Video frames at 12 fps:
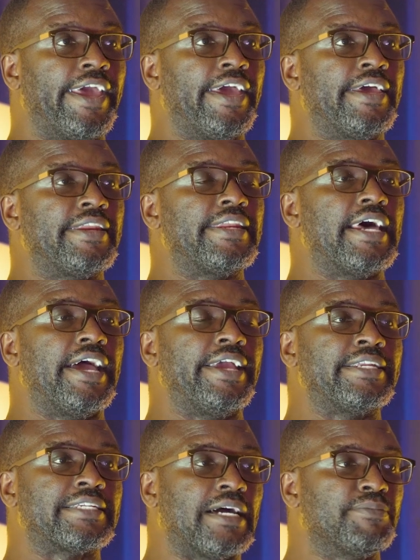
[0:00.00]
And
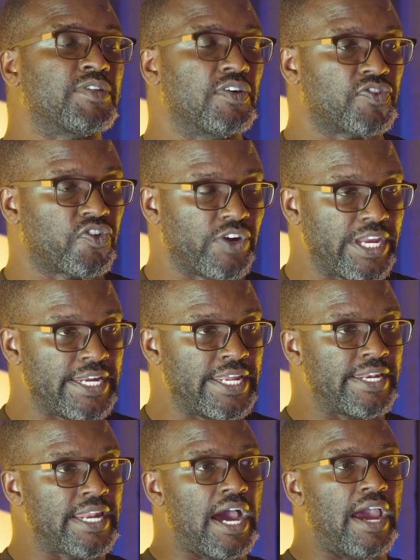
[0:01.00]
in terms of
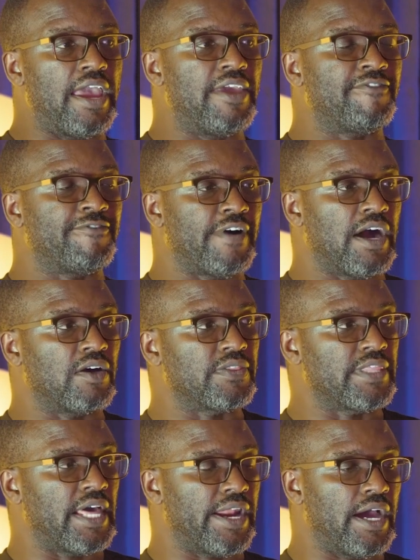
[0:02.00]
training, I
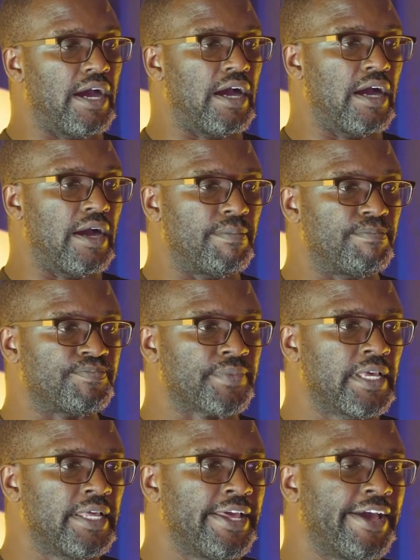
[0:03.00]
found that
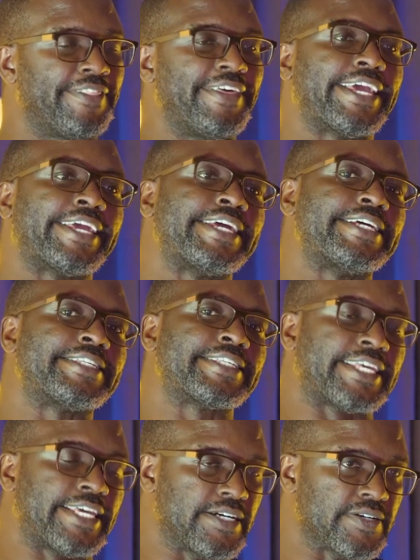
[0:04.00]
the key
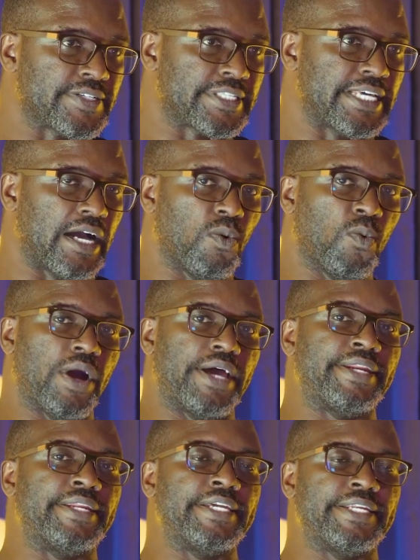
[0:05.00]
skills that
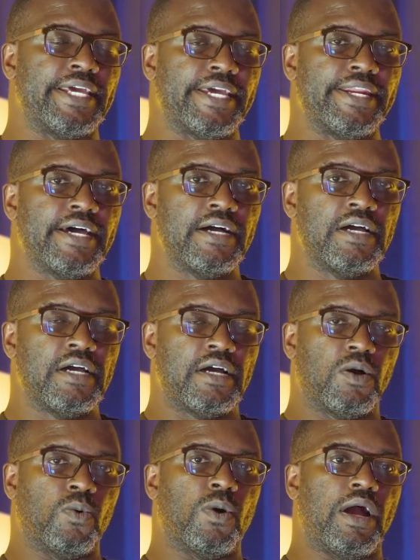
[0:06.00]
were needed
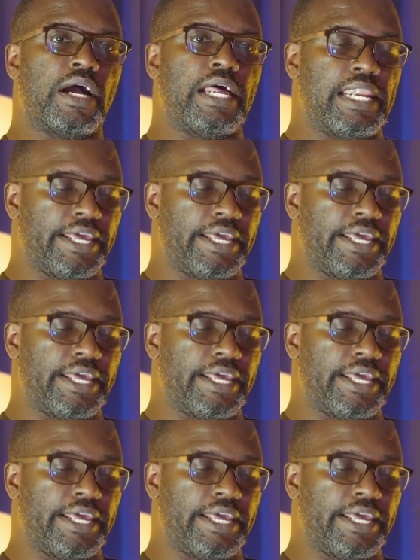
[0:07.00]
were